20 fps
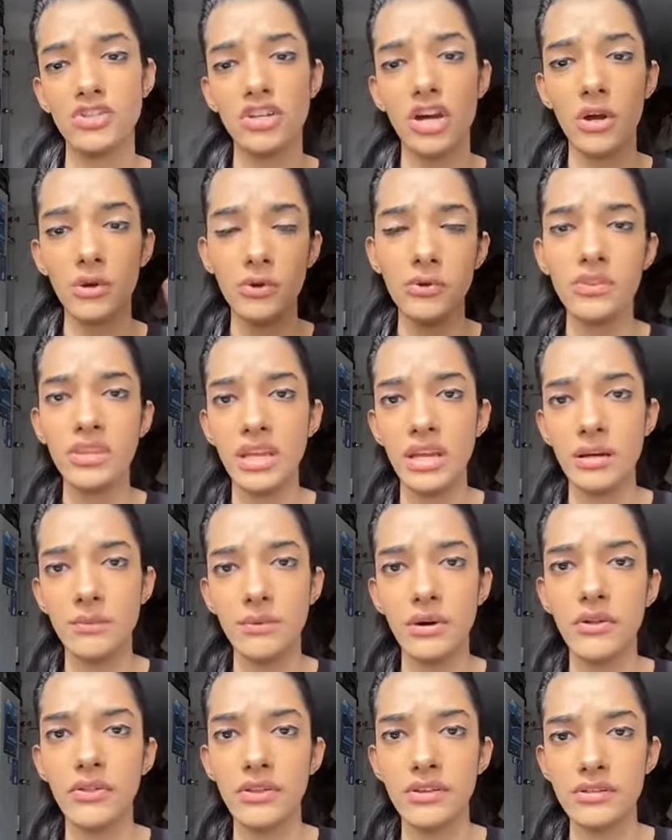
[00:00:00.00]
how you think
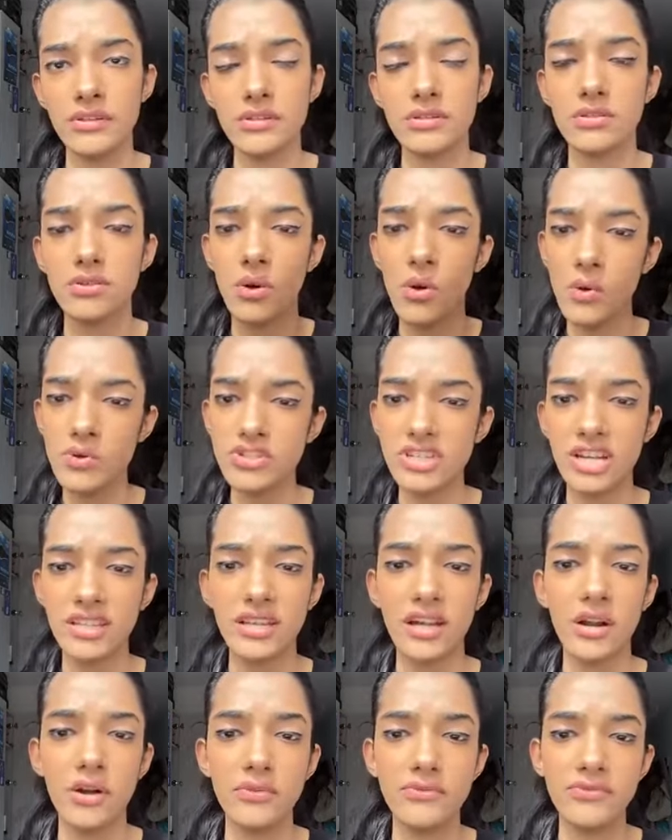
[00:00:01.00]
about this. So go check
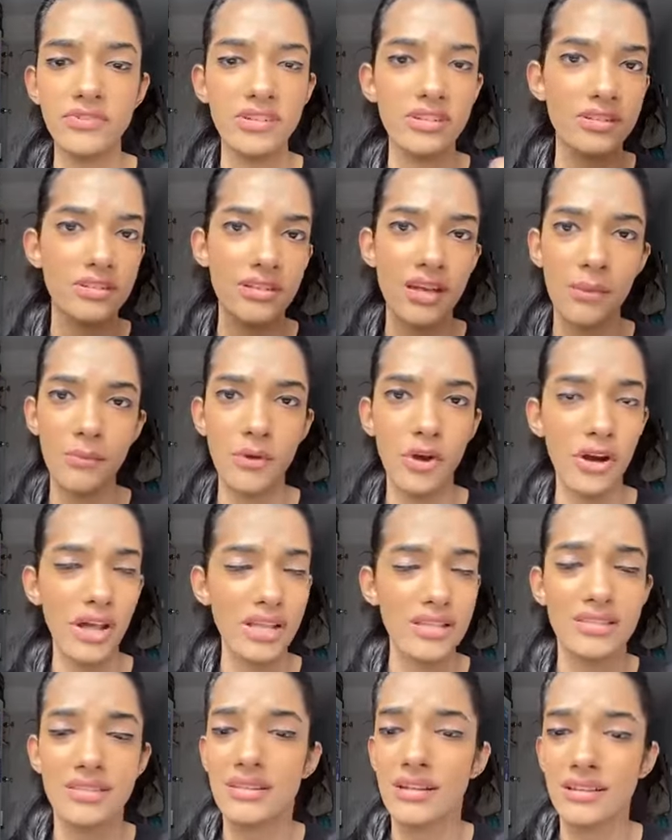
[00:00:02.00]
that out first. I'm not
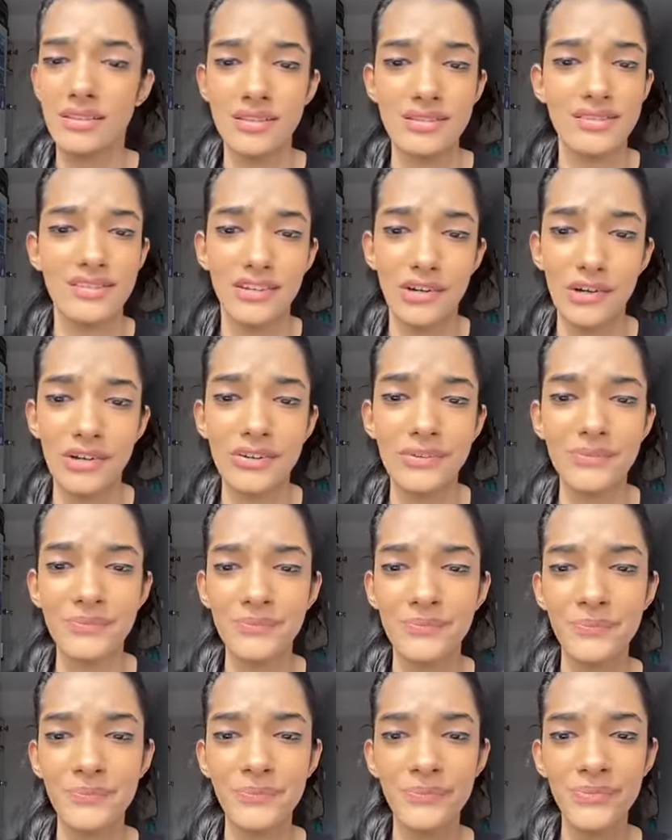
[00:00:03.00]
answering this here.
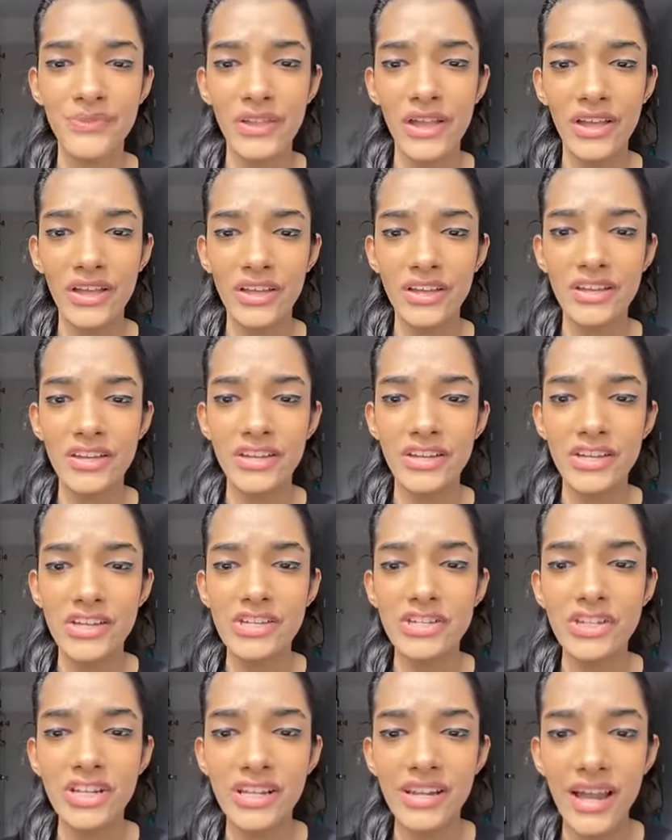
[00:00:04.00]

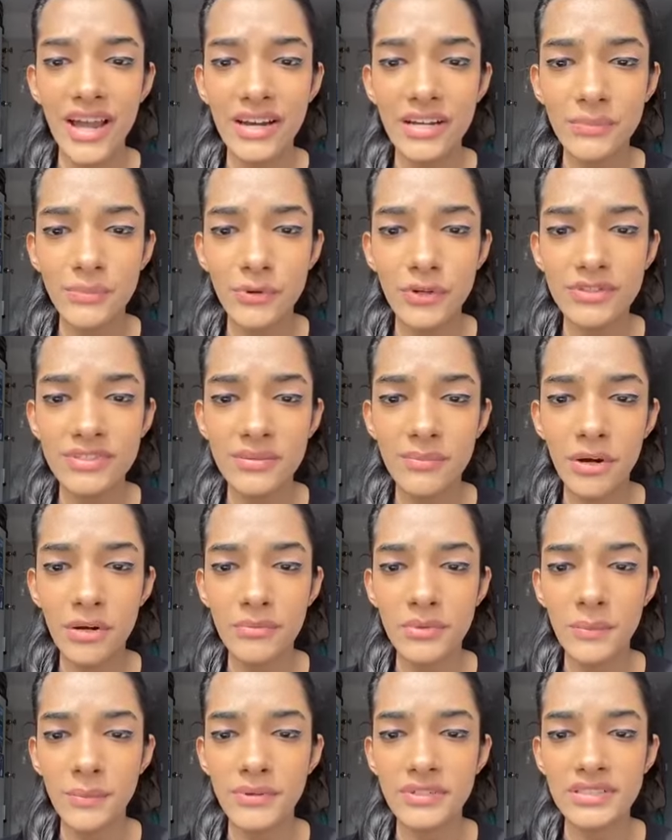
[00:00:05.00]
Should I write a post about
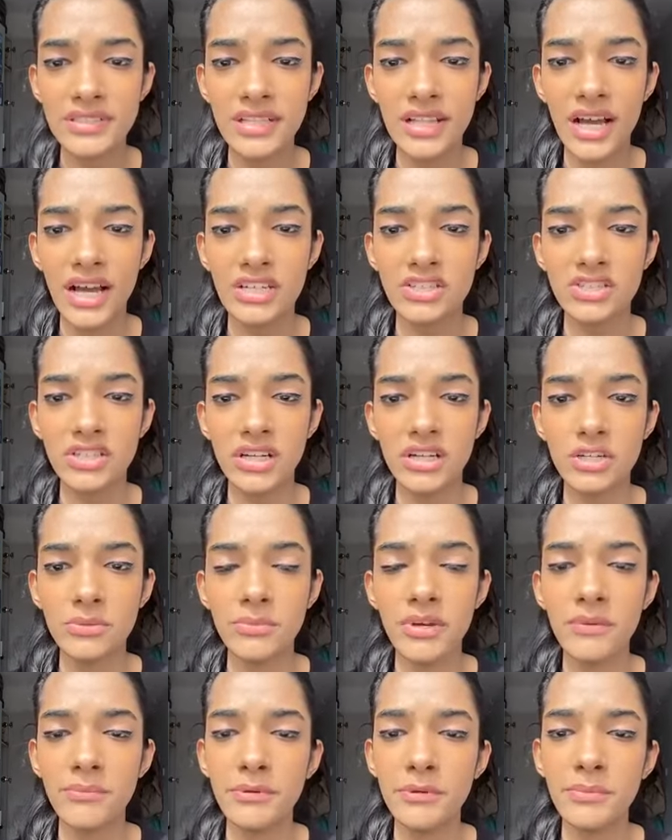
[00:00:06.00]
my personal hashtag to
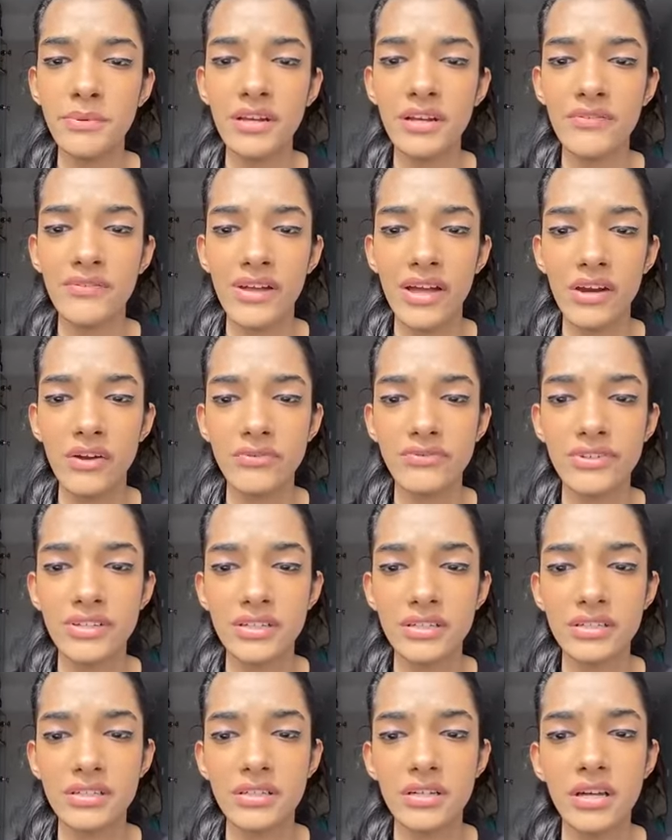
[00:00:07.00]
make people aware of
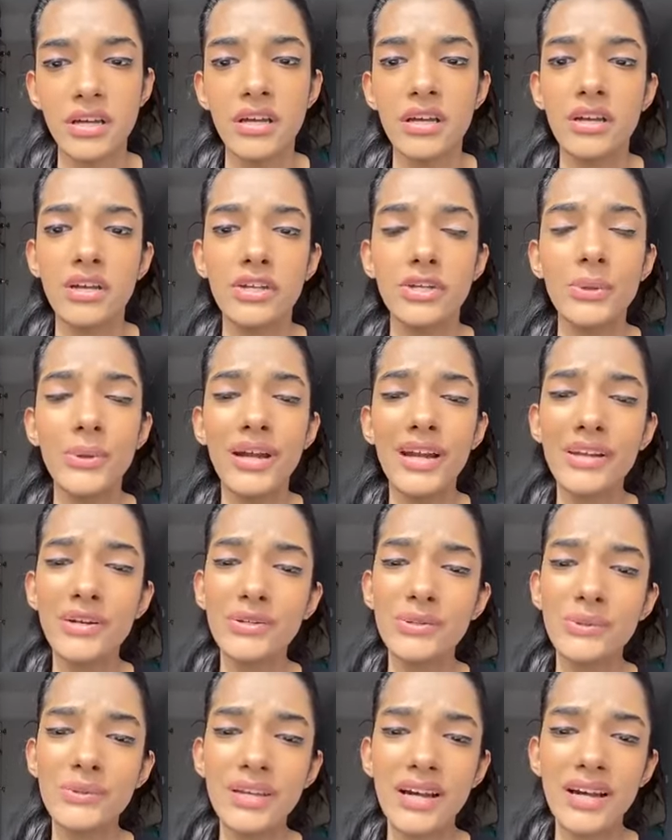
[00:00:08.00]
it? You can
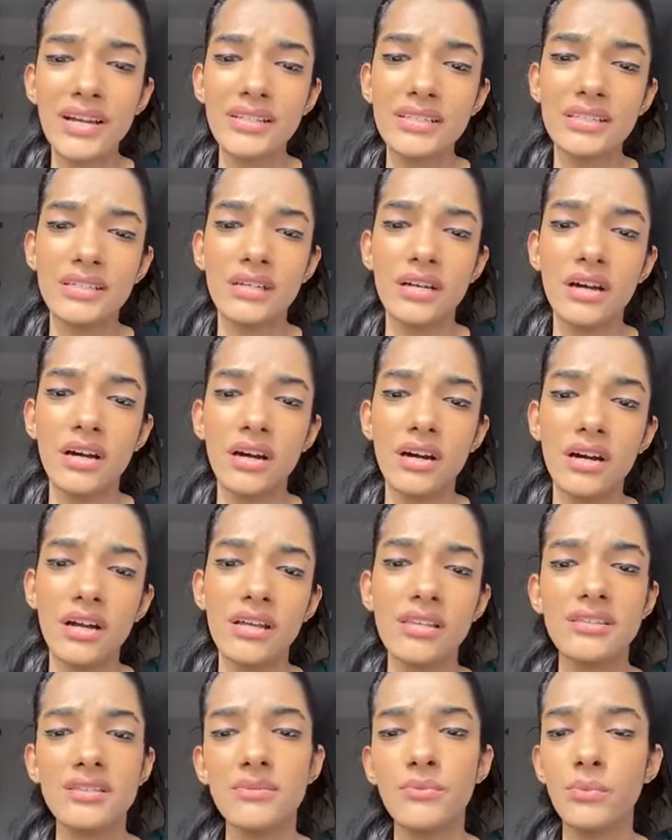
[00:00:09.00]
do that.
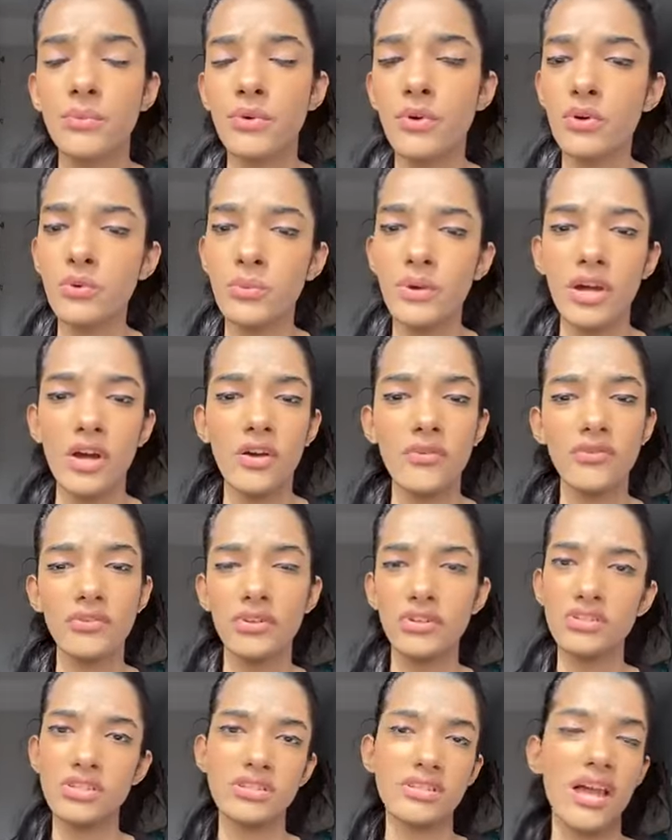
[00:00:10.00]
It's a good way of,
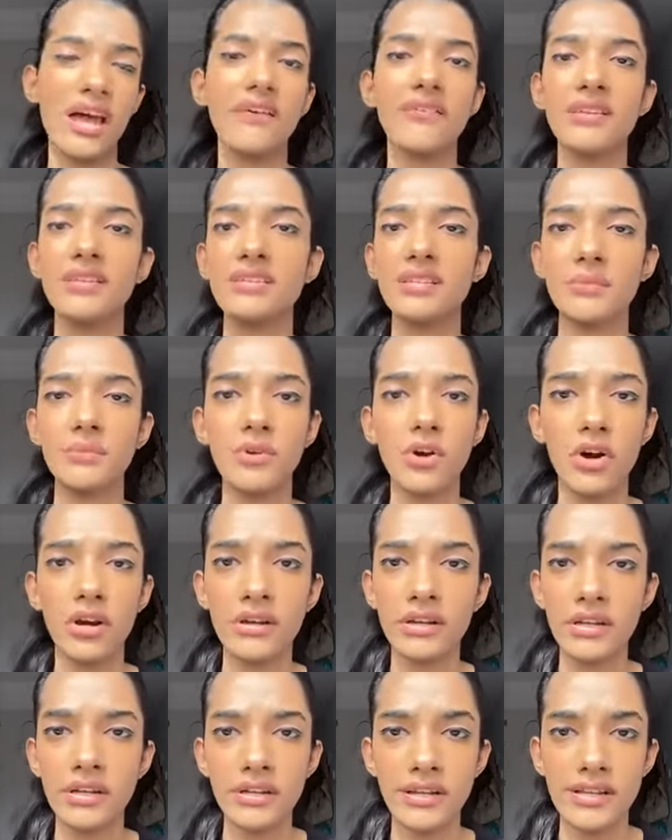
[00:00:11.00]
just having some
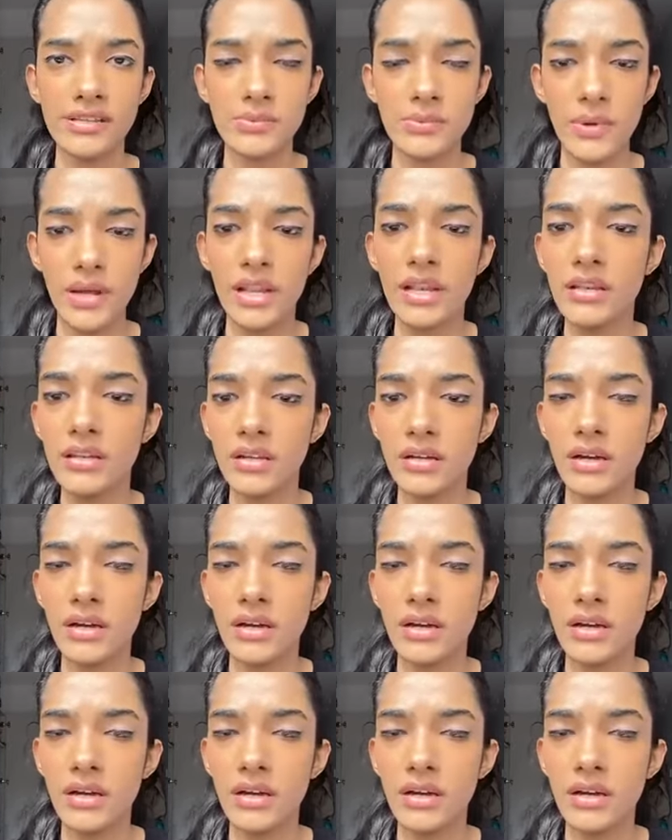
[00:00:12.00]
content as well.